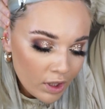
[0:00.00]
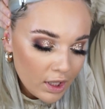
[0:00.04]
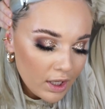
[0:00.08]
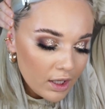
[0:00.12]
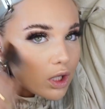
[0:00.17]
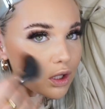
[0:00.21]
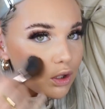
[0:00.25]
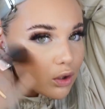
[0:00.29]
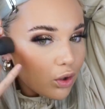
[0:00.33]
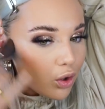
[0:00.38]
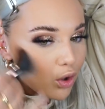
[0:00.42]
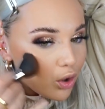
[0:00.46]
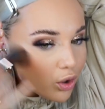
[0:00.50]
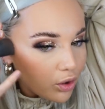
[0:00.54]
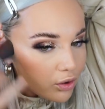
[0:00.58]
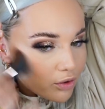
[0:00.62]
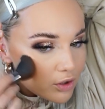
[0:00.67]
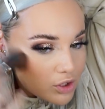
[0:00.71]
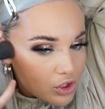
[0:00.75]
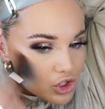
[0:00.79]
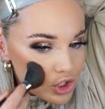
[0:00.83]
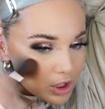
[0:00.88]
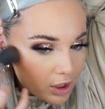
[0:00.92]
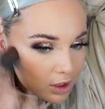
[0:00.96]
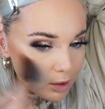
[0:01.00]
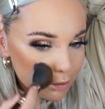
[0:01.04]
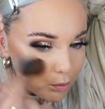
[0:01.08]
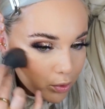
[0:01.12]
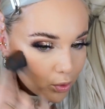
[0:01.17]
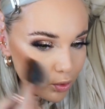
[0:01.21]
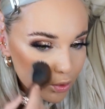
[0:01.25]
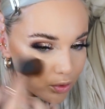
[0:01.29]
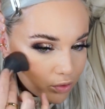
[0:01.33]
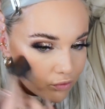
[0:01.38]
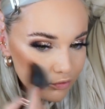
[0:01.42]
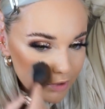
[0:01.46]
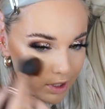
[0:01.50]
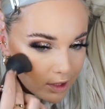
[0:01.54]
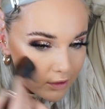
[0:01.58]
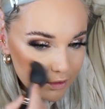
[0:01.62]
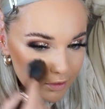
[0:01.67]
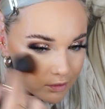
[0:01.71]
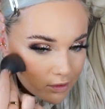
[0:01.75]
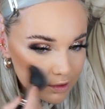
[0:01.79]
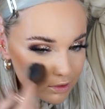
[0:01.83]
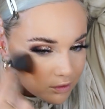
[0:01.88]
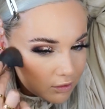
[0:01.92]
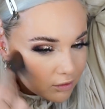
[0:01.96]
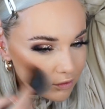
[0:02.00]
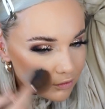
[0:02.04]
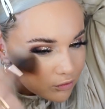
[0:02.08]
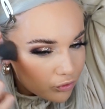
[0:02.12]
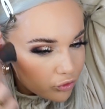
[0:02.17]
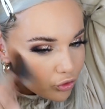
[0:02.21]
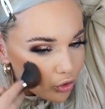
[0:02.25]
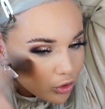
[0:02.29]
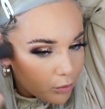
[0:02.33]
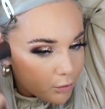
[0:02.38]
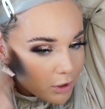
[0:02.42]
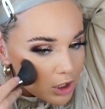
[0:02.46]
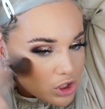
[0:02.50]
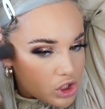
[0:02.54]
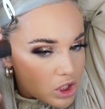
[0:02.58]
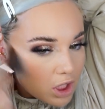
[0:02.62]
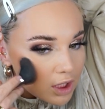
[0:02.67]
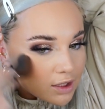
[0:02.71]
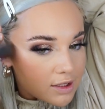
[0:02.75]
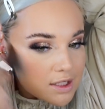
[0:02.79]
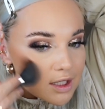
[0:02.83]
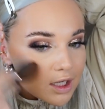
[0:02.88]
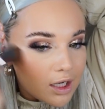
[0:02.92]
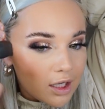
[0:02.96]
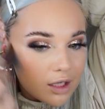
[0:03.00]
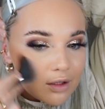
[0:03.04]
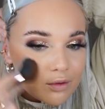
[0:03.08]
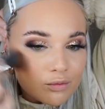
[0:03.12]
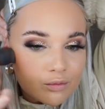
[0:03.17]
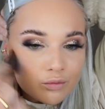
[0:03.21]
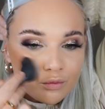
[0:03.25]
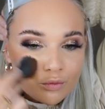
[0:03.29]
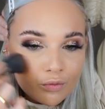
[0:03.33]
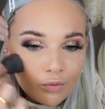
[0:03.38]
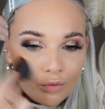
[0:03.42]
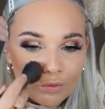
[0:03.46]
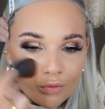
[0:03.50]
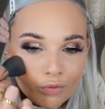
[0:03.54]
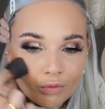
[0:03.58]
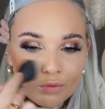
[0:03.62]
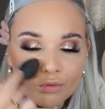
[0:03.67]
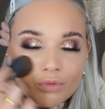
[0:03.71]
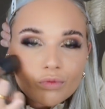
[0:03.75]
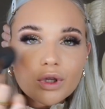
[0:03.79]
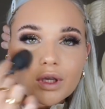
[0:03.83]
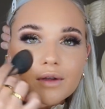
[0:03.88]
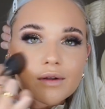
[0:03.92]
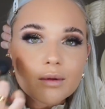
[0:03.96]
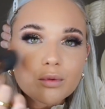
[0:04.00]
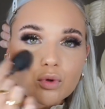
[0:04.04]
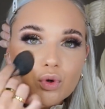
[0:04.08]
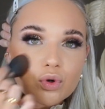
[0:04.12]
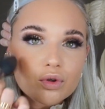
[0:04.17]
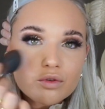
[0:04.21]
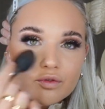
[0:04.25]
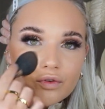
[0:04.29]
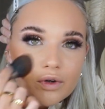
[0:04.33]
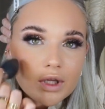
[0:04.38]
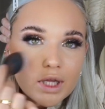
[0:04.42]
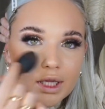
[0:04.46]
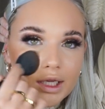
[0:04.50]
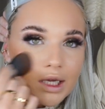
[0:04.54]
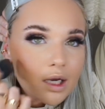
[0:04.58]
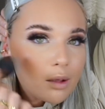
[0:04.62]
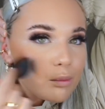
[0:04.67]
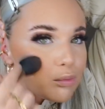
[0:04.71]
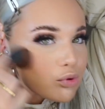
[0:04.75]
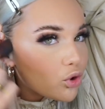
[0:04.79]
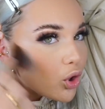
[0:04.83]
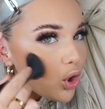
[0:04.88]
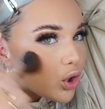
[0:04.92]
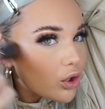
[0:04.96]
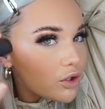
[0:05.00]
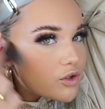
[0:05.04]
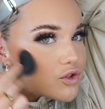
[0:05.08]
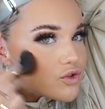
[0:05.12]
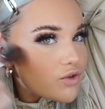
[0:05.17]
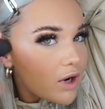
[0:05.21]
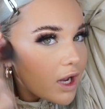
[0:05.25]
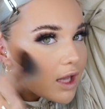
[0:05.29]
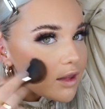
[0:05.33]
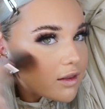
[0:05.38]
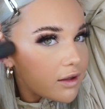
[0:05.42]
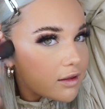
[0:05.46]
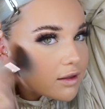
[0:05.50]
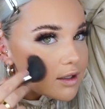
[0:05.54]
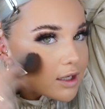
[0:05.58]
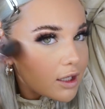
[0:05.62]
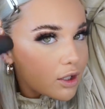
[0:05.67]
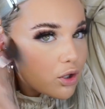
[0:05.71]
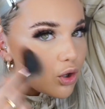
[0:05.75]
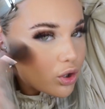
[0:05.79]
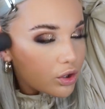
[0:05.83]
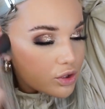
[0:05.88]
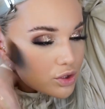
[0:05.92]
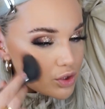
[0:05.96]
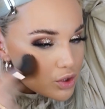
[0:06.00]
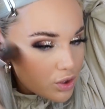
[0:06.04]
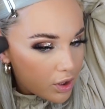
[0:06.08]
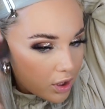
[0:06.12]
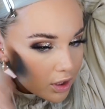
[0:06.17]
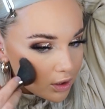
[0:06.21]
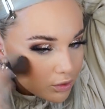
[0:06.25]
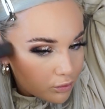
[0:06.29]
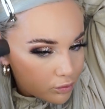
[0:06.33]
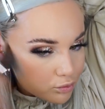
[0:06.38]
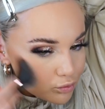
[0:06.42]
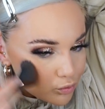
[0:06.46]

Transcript: along the cheekbone rather than too much under it, because I'm going for like a bronze rather than a contour.